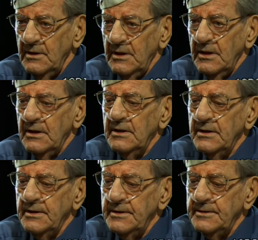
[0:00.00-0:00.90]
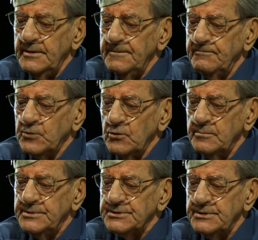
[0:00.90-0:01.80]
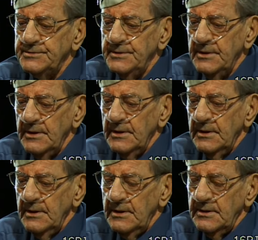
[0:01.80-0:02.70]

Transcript: And uh, told him, he said, um,